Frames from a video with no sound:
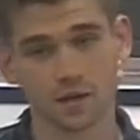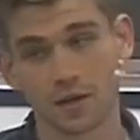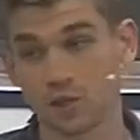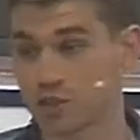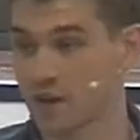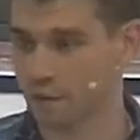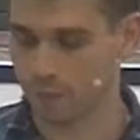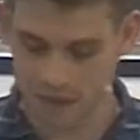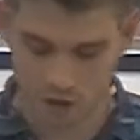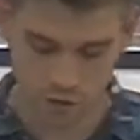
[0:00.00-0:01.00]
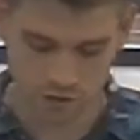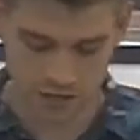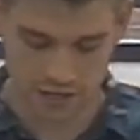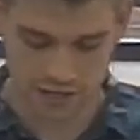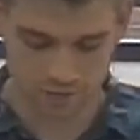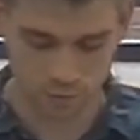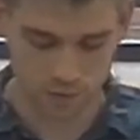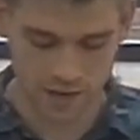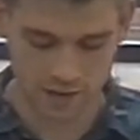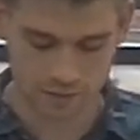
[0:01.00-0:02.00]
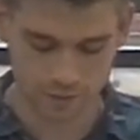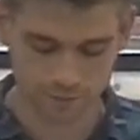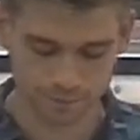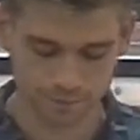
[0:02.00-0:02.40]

and just have it play out in different ways.